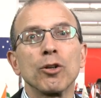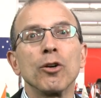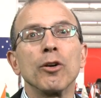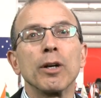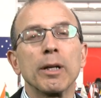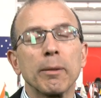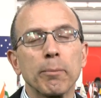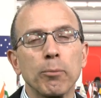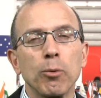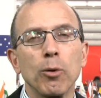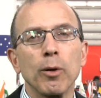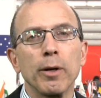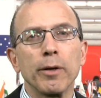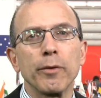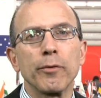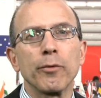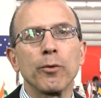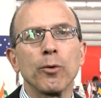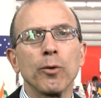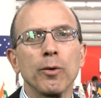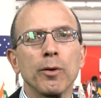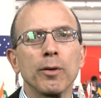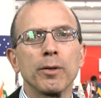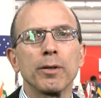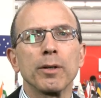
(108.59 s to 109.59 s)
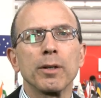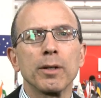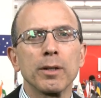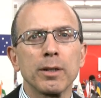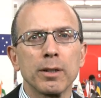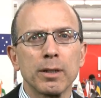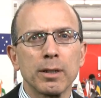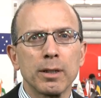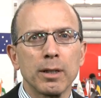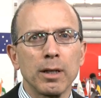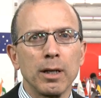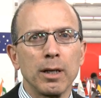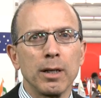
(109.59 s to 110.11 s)
turning point for
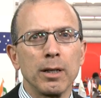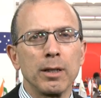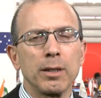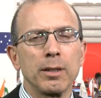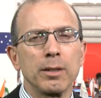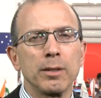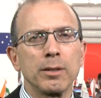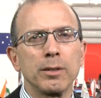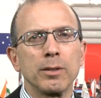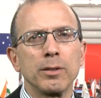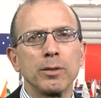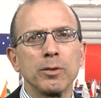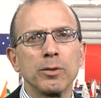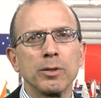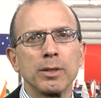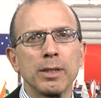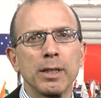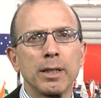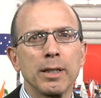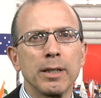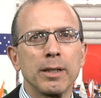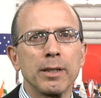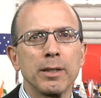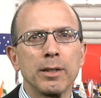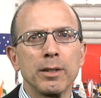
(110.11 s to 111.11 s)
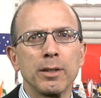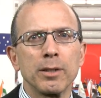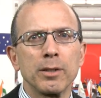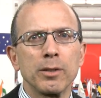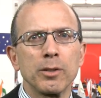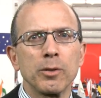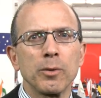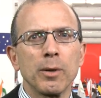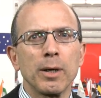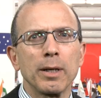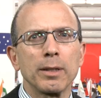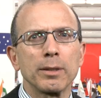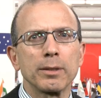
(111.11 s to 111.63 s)
New Zealand
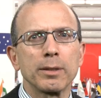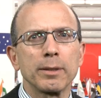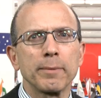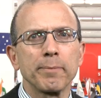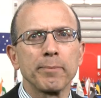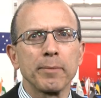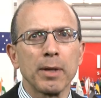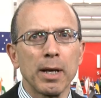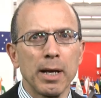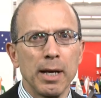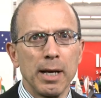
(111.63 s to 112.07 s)
and US.